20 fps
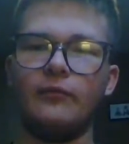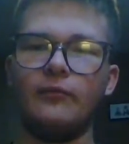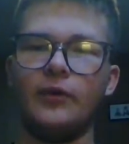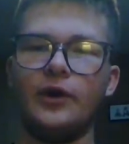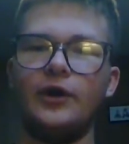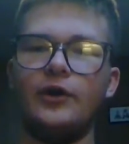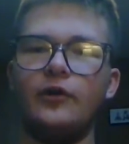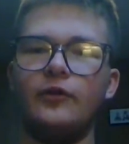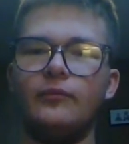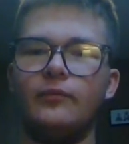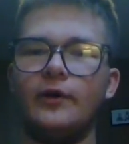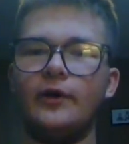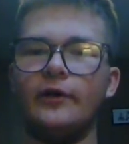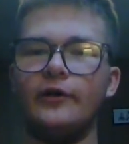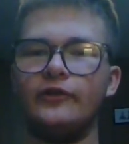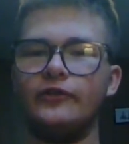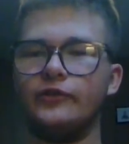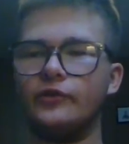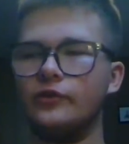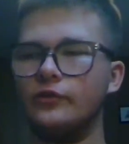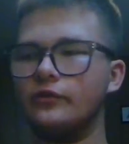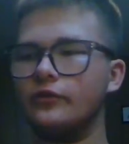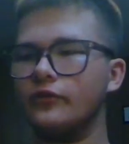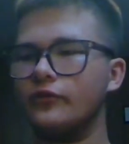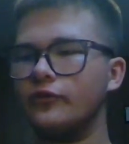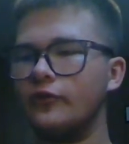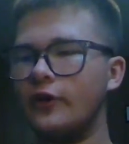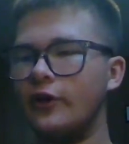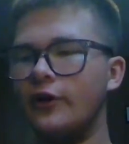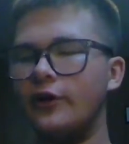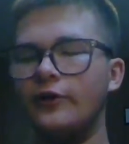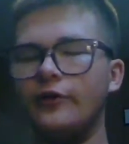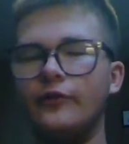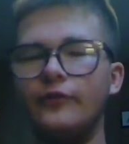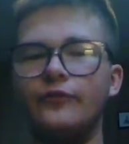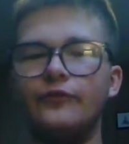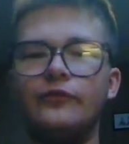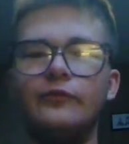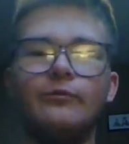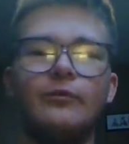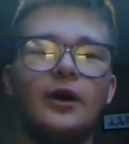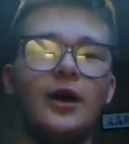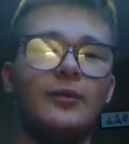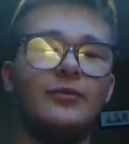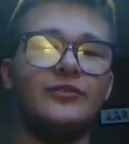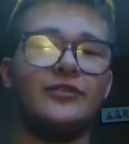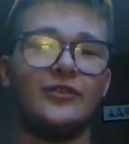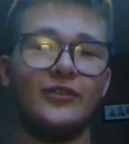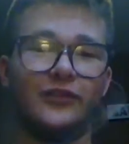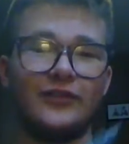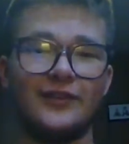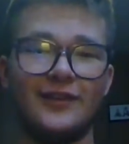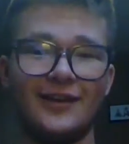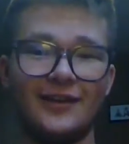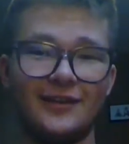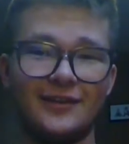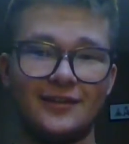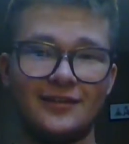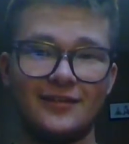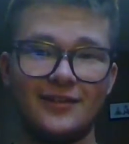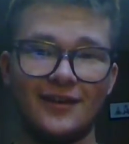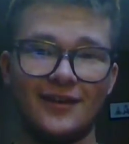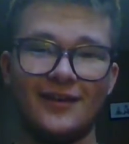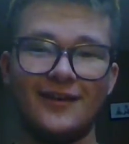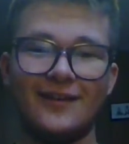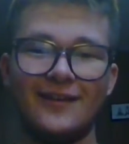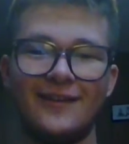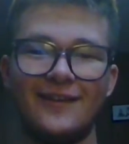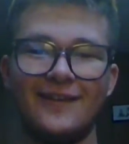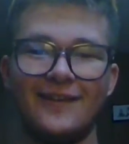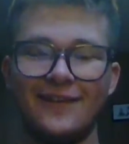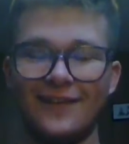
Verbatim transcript: my own balisongs out of popsicle sticks, so